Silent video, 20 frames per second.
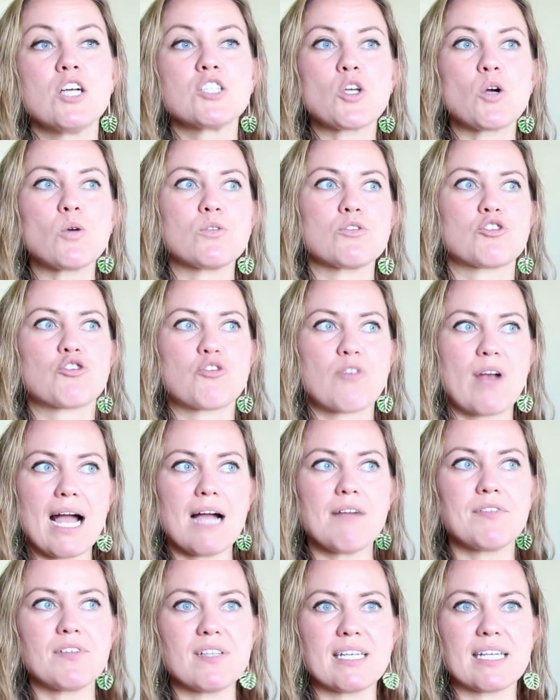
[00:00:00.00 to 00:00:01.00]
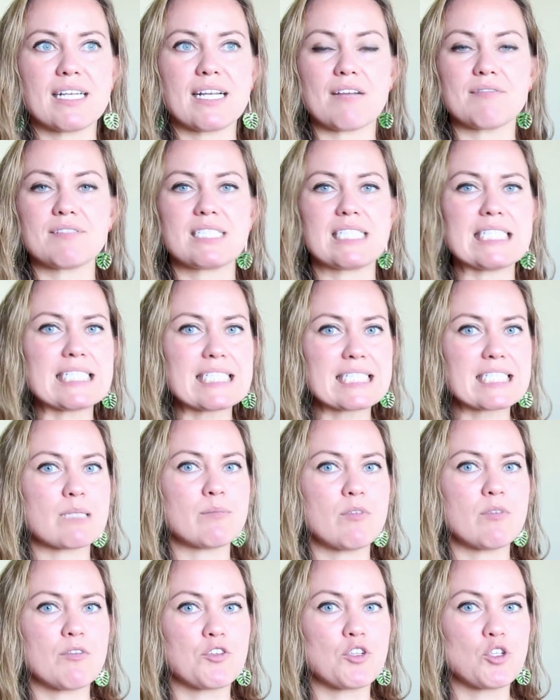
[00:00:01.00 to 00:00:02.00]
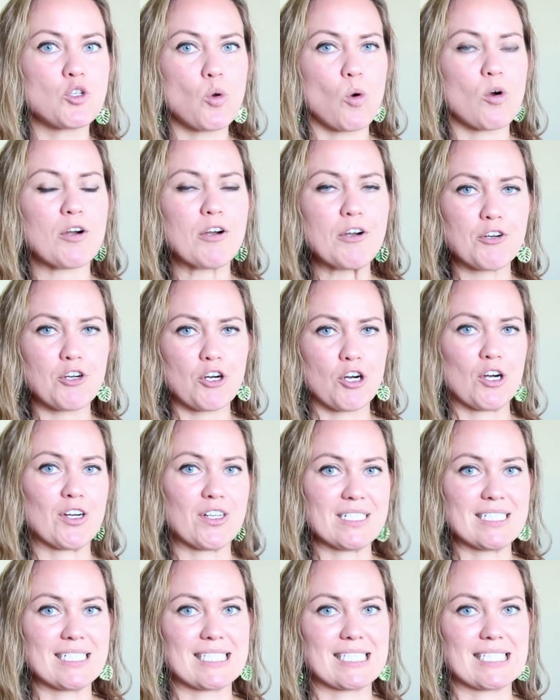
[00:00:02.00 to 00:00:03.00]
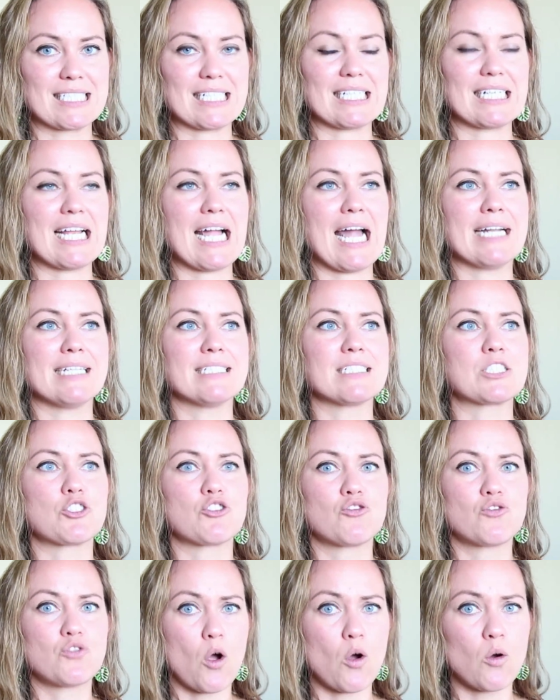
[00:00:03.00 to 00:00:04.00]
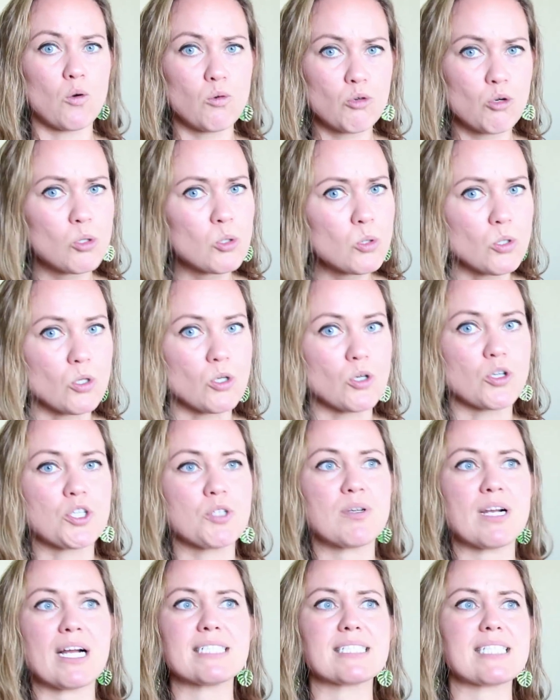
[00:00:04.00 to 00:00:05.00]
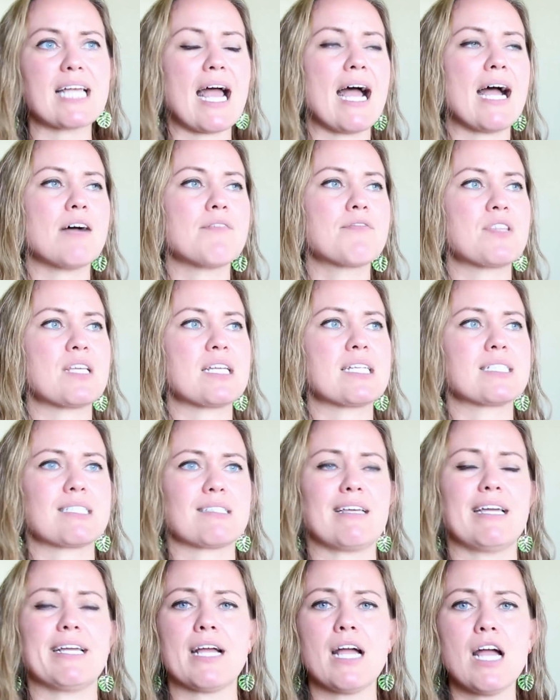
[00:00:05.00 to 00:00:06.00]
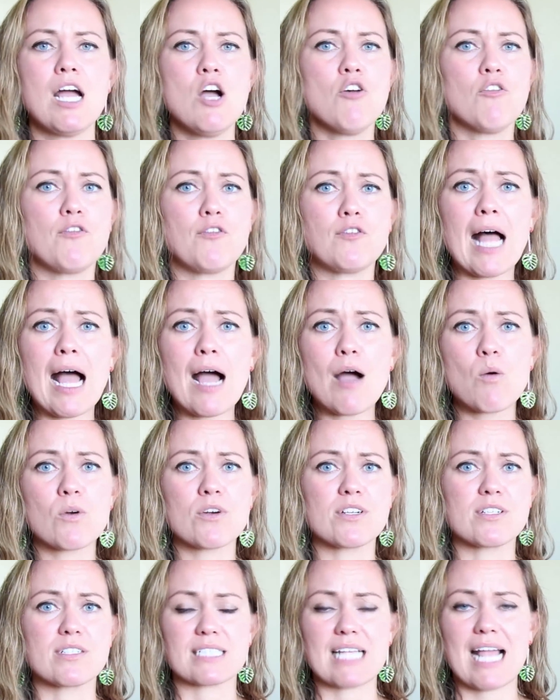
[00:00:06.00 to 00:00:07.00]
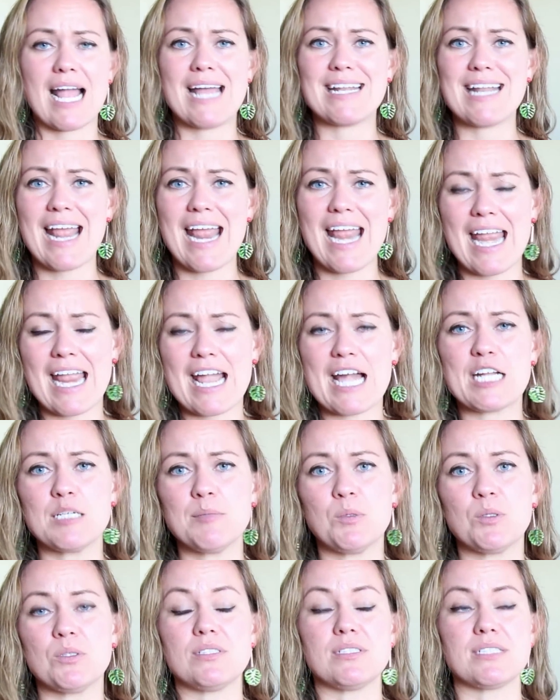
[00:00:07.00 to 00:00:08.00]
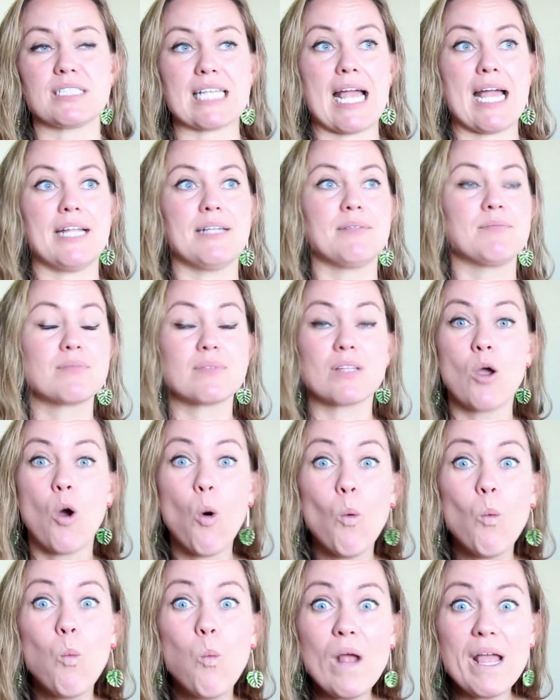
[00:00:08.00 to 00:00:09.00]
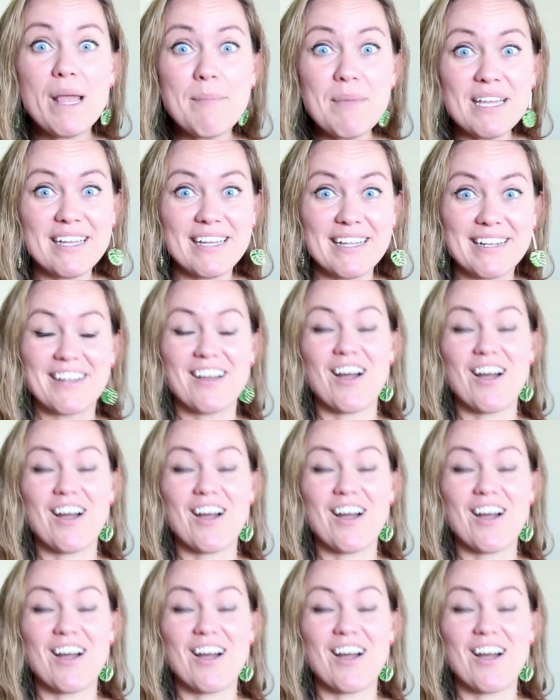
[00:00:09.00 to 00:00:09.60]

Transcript: So traveling, I've seen some of your currency and it's so cool. You guys have things like flowers and animals and women